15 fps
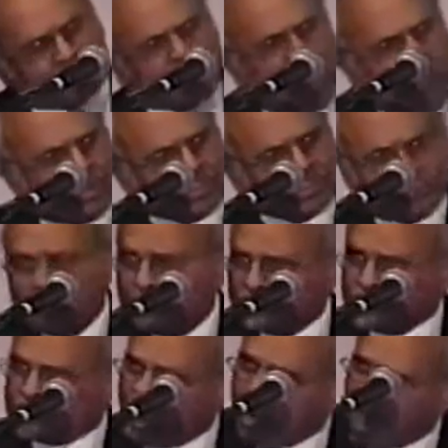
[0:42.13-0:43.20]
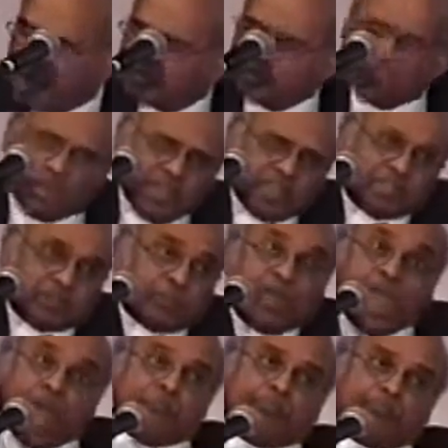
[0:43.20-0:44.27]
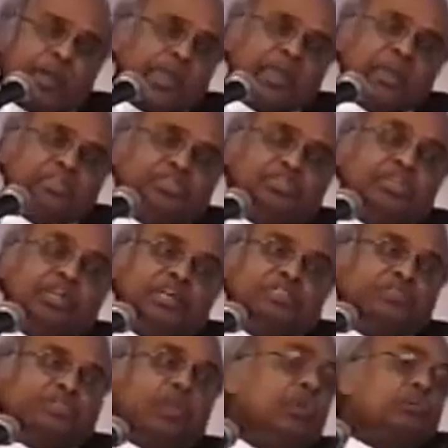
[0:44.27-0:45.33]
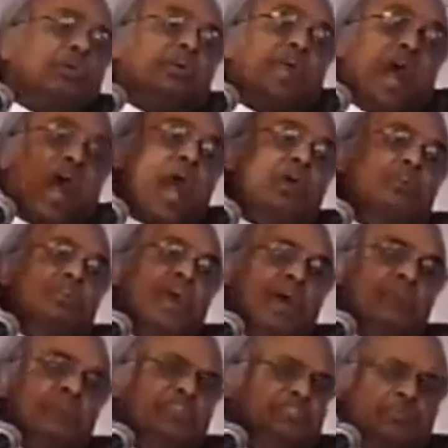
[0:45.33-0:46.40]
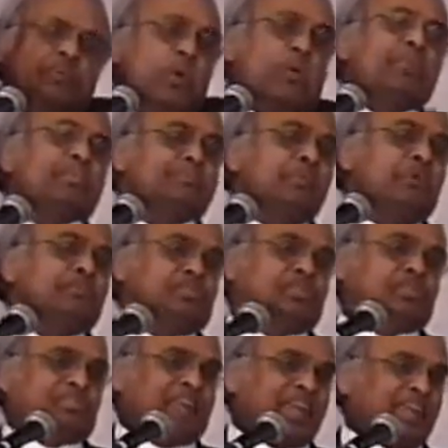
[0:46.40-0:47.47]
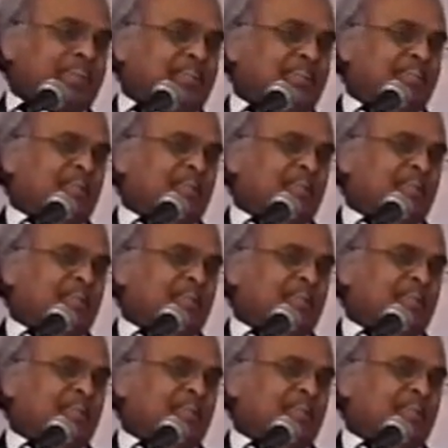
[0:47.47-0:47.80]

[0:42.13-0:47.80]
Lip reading: calls him to go out to Egypt and bring his children out of Egypt, what does Moses say?